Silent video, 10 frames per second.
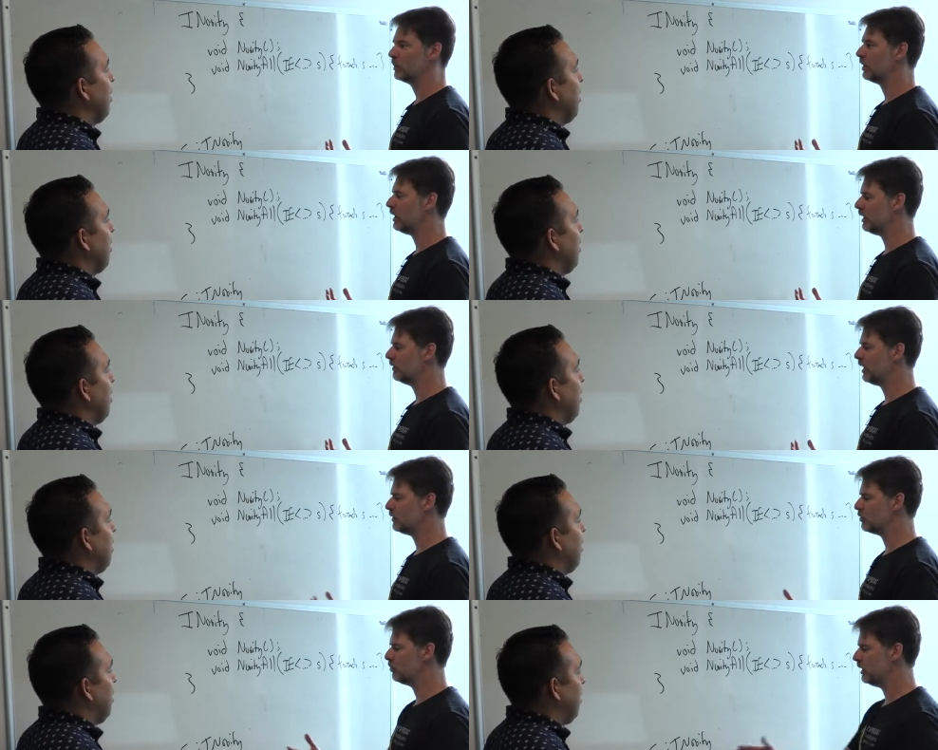Speaker 1: Okay, and
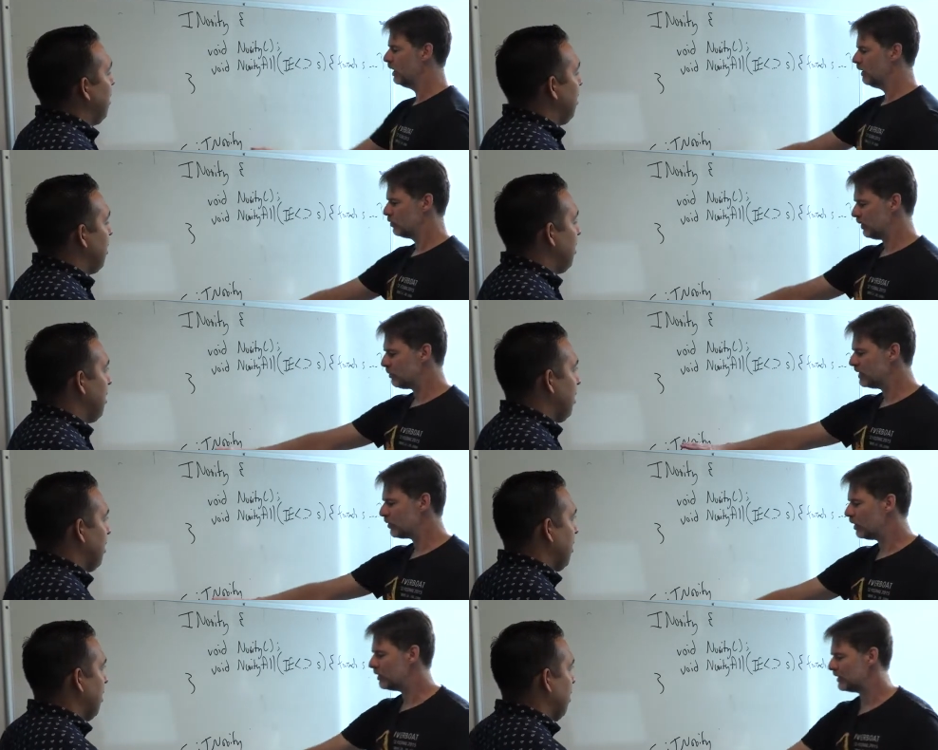that just means so that
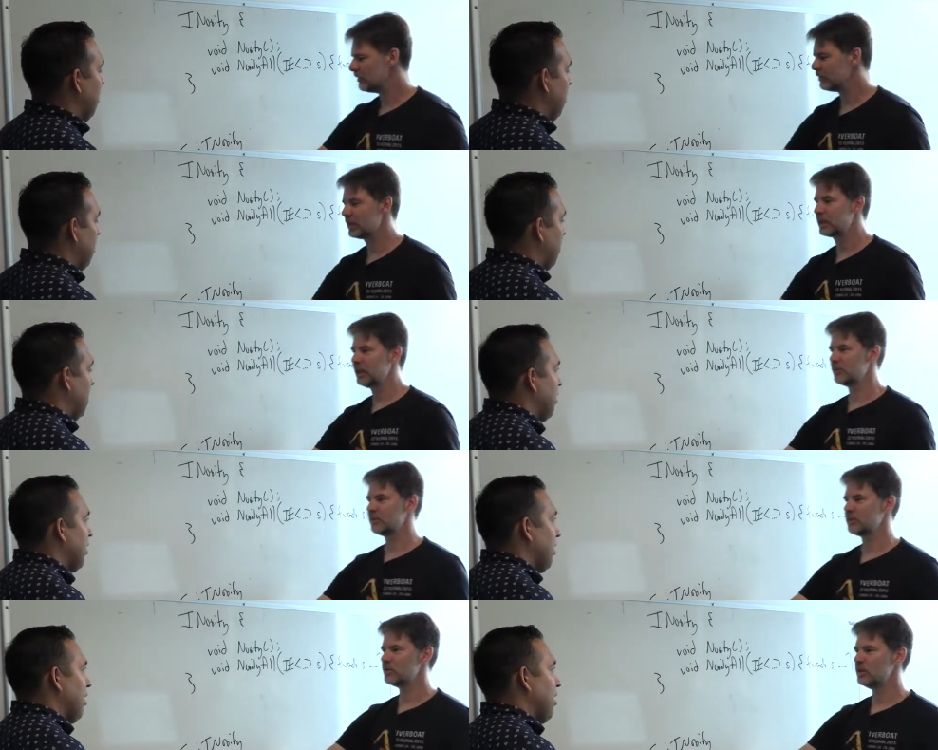means all the existing
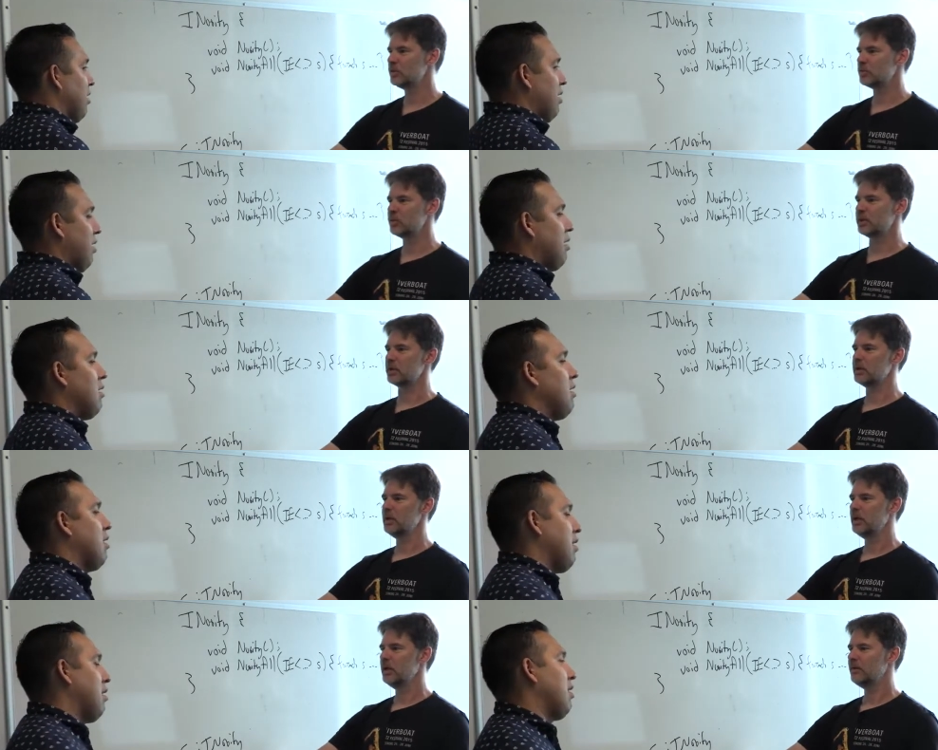classes continue to work.
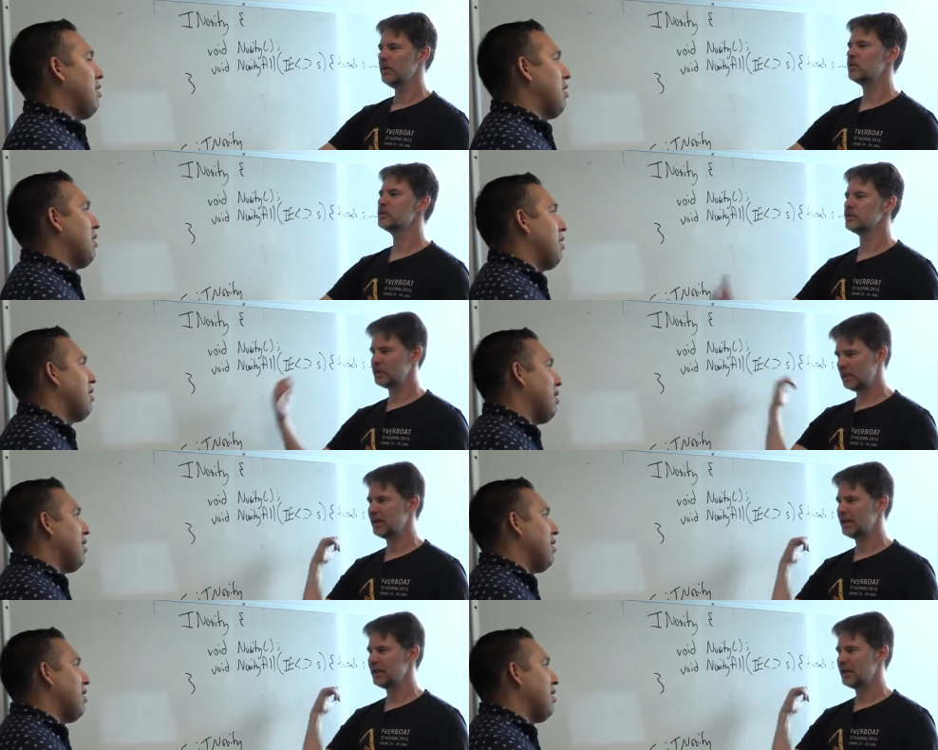They will just